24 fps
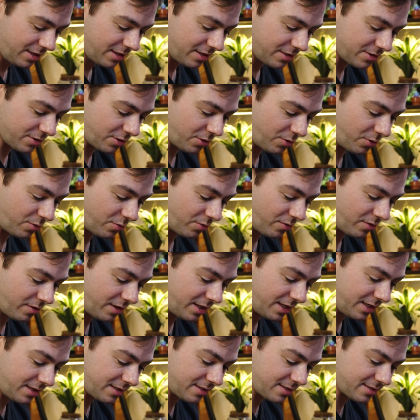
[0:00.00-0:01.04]
So
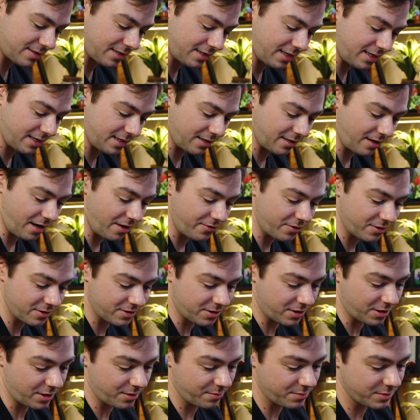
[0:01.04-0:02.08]
this, in other
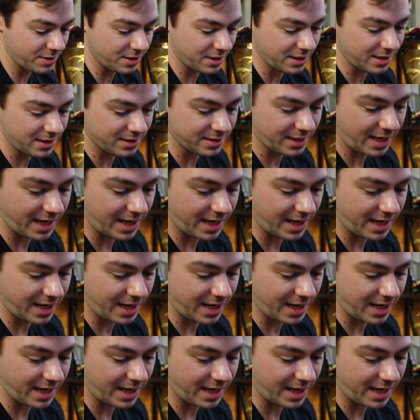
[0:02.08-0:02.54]
terms, is